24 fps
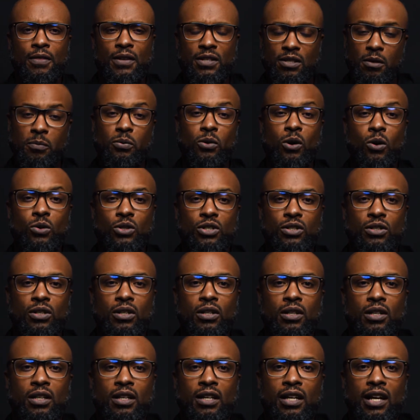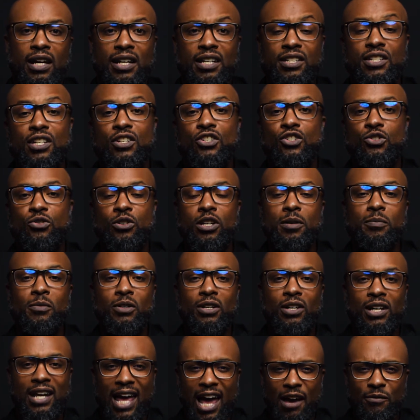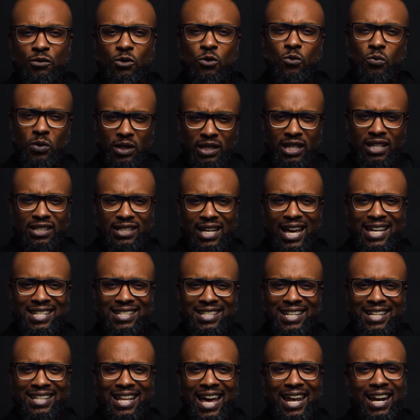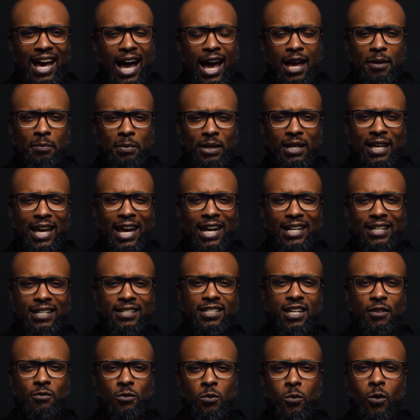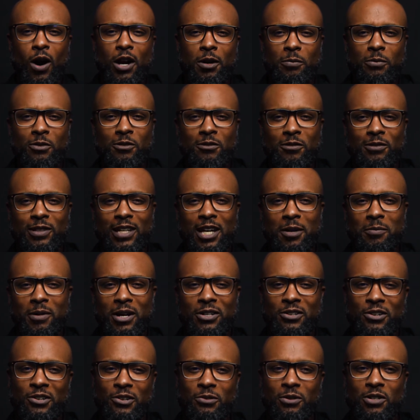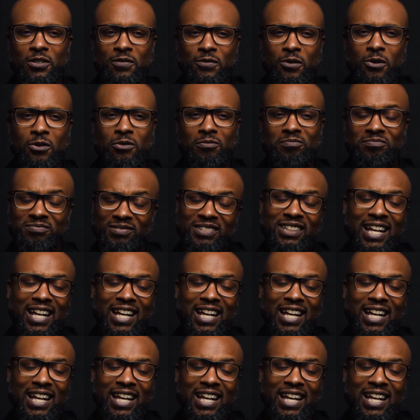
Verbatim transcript: this approach, in its extreme, could have you really testing that IP87 waterproof claim on your newest phone,